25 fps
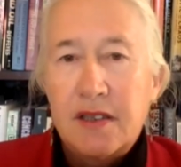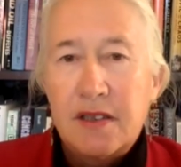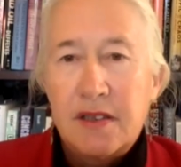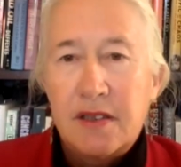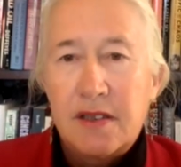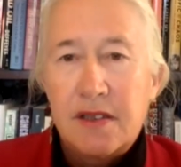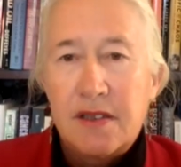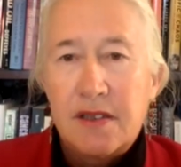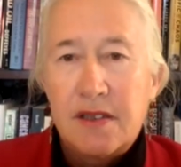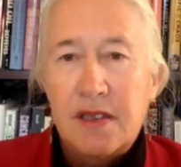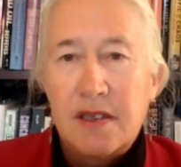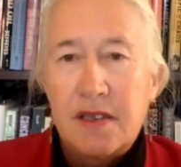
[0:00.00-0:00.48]

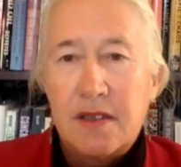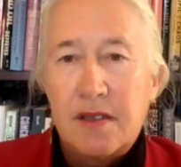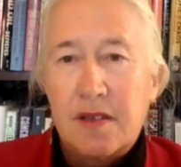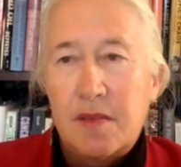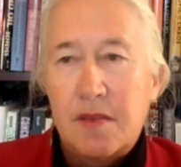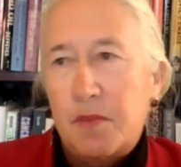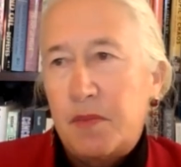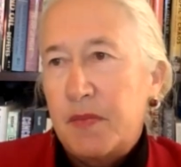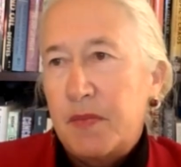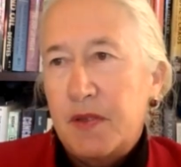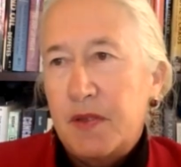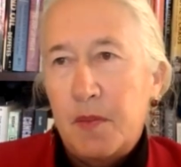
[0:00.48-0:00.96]
It, it
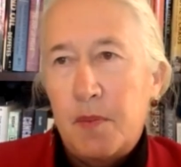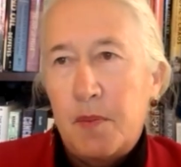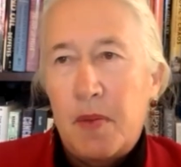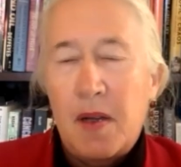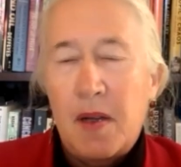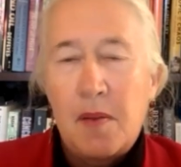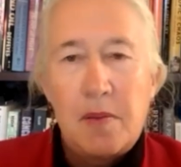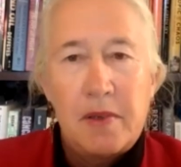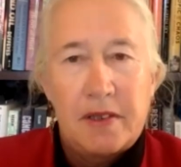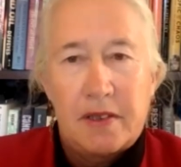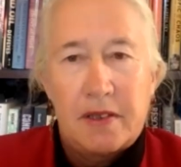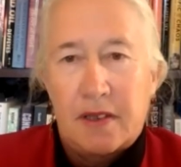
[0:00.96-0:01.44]

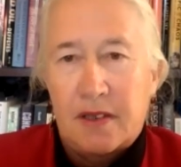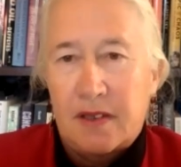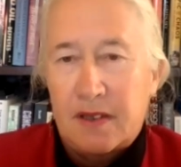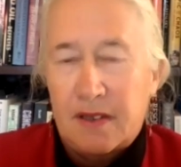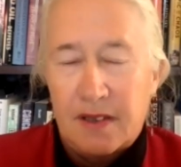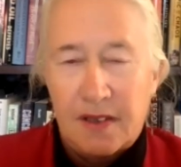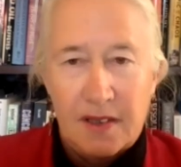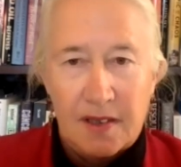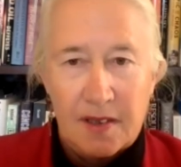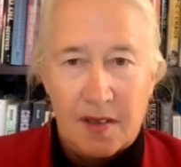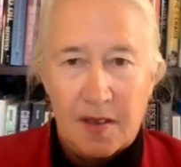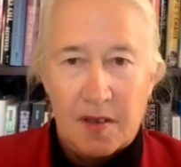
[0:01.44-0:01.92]
public
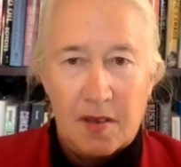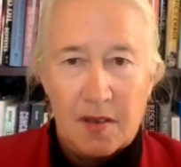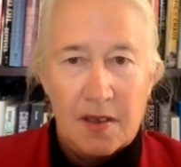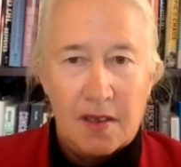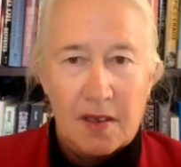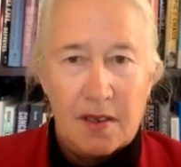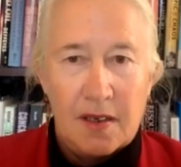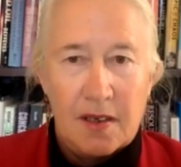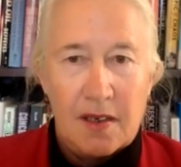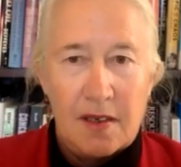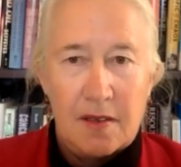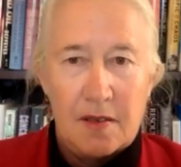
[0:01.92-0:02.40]

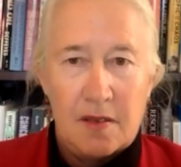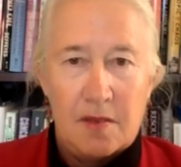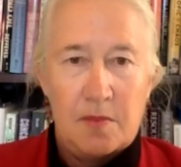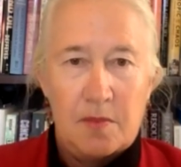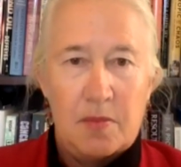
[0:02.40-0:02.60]
uh,